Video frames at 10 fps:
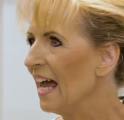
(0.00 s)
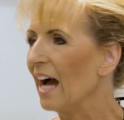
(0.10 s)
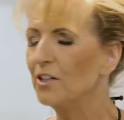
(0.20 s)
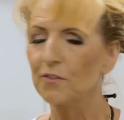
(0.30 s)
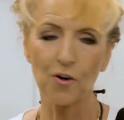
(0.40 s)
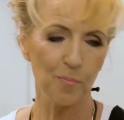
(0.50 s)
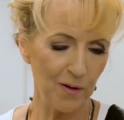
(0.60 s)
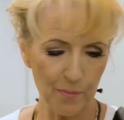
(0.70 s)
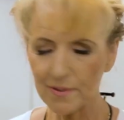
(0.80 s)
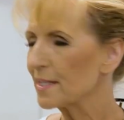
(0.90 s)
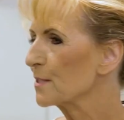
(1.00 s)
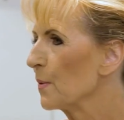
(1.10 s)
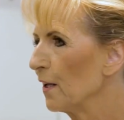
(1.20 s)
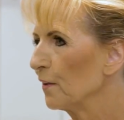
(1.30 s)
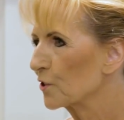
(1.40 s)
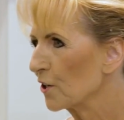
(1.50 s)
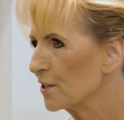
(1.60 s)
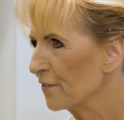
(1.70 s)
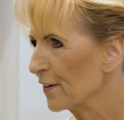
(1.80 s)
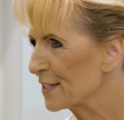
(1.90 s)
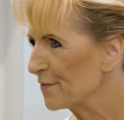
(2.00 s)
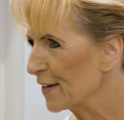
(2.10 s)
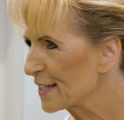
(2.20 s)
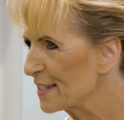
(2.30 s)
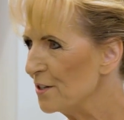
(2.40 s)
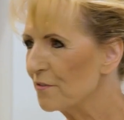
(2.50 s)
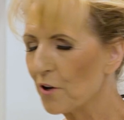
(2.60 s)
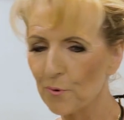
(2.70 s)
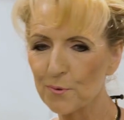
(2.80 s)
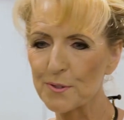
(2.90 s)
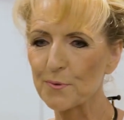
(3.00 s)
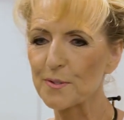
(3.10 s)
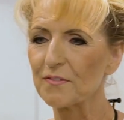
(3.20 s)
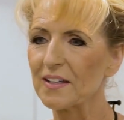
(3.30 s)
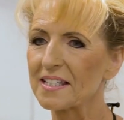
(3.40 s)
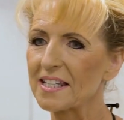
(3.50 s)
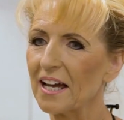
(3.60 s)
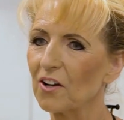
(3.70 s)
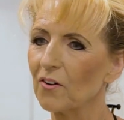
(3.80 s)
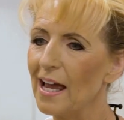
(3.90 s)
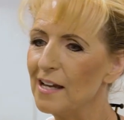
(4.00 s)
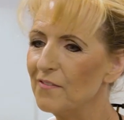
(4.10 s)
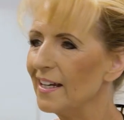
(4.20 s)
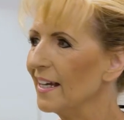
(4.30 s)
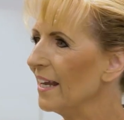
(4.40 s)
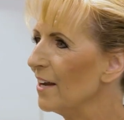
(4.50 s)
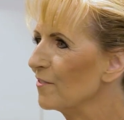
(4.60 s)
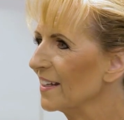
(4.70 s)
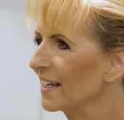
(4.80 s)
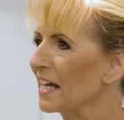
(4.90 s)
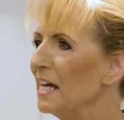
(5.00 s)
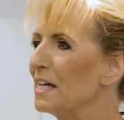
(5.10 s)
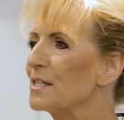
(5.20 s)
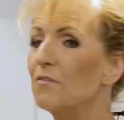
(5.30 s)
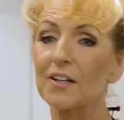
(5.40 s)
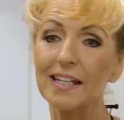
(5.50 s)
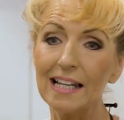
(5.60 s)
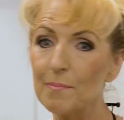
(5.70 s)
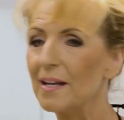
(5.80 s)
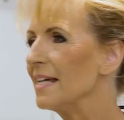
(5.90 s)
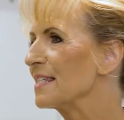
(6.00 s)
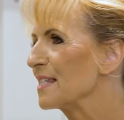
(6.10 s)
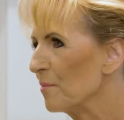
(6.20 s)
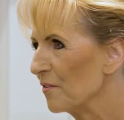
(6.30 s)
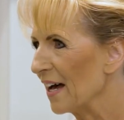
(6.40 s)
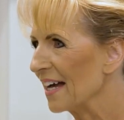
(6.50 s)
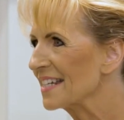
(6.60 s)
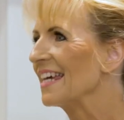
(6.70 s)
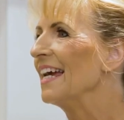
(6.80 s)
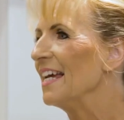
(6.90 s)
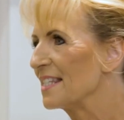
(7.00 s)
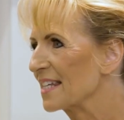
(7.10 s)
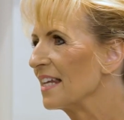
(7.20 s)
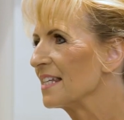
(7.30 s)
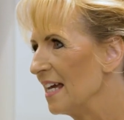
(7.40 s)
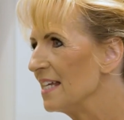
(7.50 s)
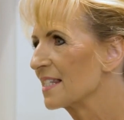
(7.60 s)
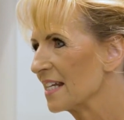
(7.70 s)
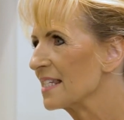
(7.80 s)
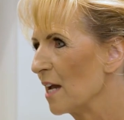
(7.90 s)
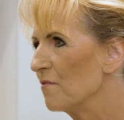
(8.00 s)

and you've got plumbers as well trying to first fix, and you've got all sorts of things going on, AV and everything. So if you can eliminate some of that, it's going to it's going to save